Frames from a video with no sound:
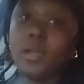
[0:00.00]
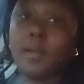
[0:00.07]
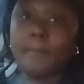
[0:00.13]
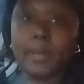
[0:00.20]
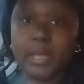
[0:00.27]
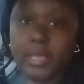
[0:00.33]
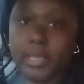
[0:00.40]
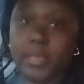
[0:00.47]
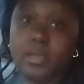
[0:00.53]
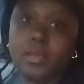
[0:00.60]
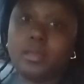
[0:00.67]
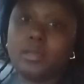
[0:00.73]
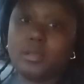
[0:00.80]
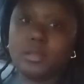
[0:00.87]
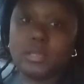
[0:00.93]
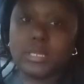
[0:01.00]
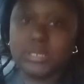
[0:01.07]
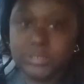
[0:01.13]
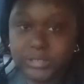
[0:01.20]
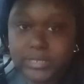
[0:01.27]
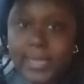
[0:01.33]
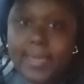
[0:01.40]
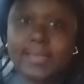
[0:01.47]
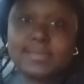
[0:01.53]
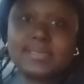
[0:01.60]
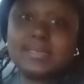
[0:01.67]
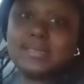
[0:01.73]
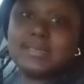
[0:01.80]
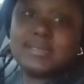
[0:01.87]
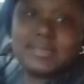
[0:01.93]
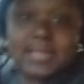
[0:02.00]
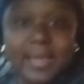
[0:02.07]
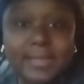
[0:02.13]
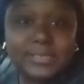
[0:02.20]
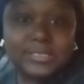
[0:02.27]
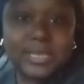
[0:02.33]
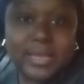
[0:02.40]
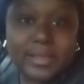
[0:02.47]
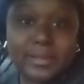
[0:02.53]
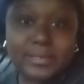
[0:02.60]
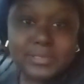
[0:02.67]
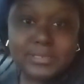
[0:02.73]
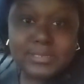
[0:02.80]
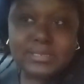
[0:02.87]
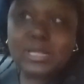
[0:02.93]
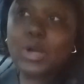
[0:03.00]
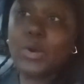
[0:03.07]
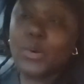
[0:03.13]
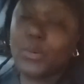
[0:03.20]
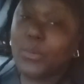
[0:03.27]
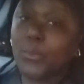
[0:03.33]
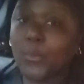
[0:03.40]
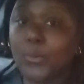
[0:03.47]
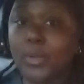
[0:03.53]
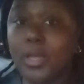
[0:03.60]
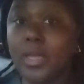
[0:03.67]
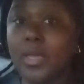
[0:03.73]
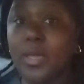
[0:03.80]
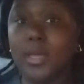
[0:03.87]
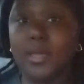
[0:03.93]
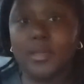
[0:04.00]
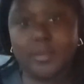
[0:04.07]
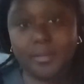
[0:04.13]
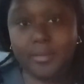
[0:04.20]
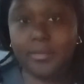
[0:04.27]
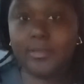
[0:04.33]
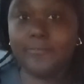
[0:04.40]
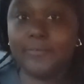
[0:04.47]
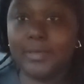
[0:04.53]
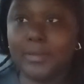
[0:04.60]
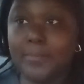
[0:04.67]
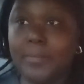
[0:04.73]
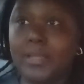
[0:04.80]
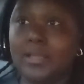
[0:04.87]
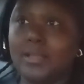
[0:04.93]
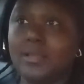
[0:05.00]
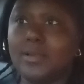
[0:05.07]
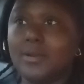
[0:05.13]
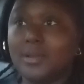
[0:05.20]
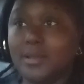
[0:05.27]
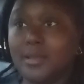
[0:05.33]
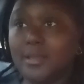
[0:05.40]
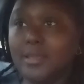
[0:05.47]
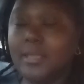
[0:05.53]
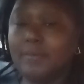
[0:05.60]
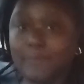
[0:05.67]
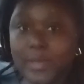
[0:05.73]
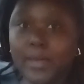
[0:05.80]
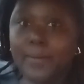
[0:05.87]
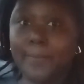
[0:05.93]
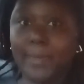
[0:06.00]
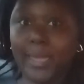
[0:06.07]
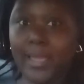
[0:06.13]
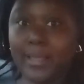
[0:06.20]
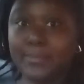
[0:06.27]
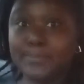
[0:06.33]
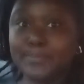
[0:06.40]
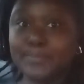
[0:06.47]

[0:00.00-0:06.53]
But it's chess and it's not checkers. So, you feel me? You feel me?